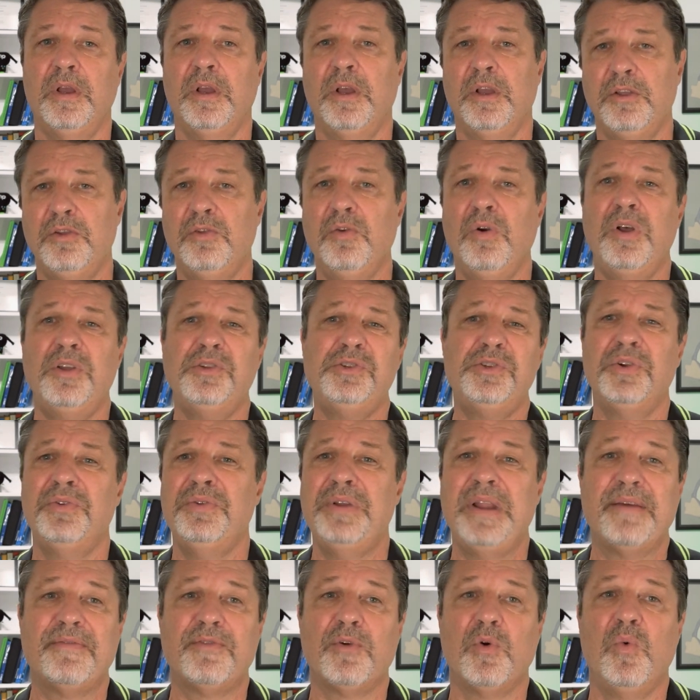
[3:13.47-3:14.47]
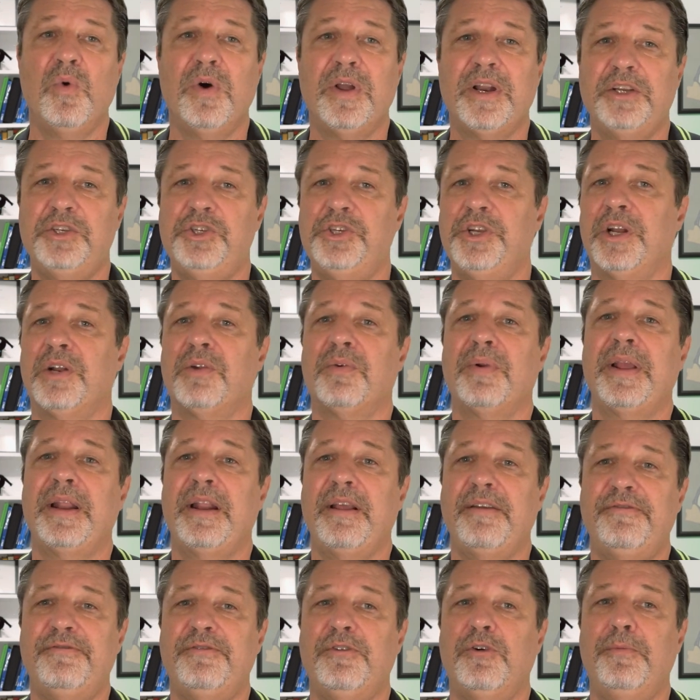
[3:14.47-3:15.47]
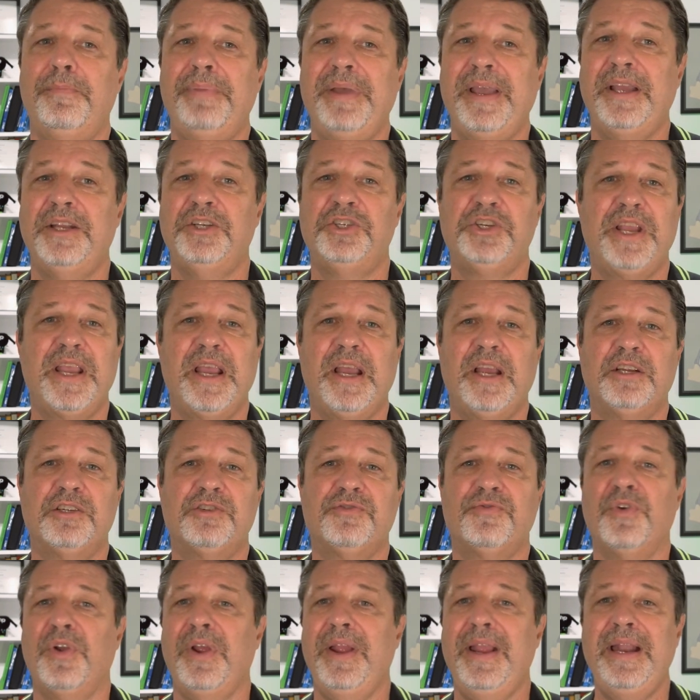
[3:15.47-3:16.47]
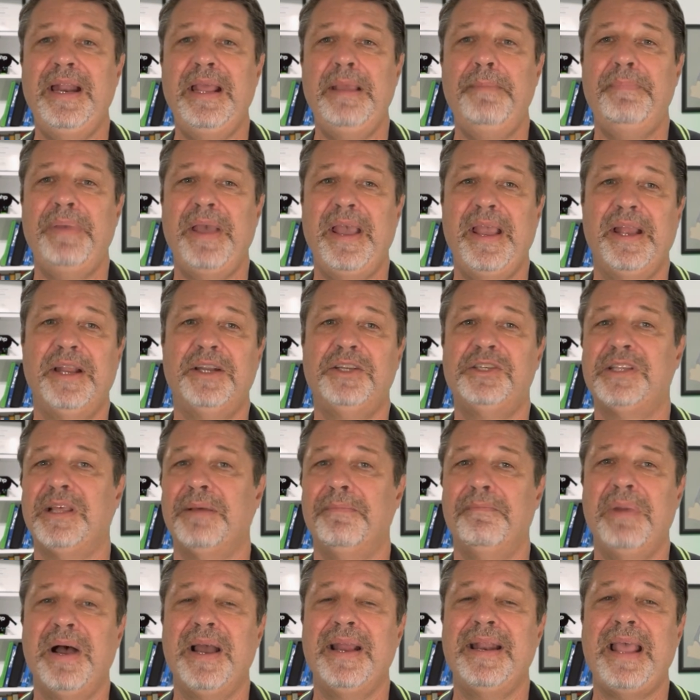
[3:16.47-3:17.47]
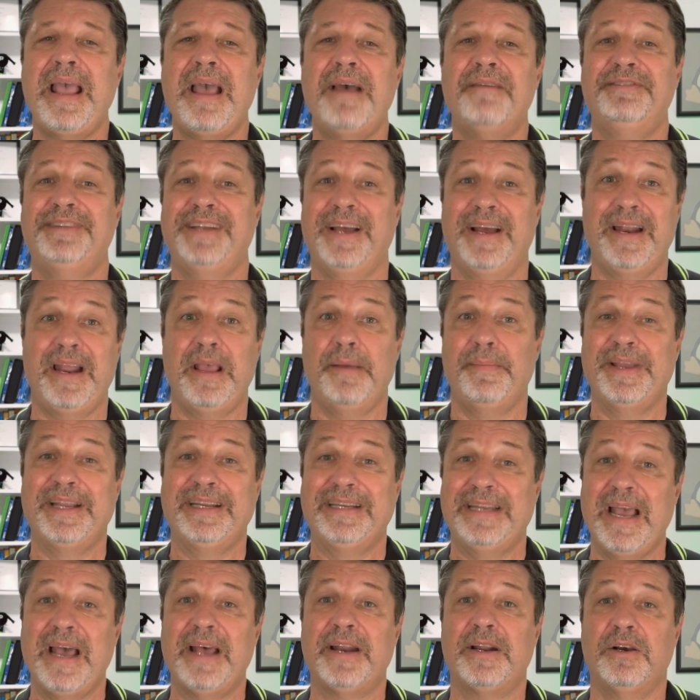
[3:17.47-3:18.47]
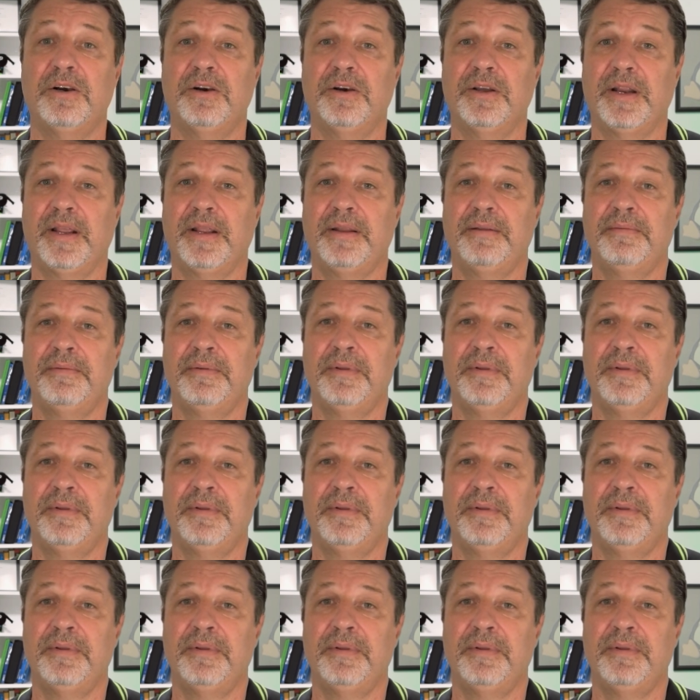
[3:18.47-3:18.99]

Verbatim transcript: You also never want to generate a full page cache for any page that might have dynamic data on it.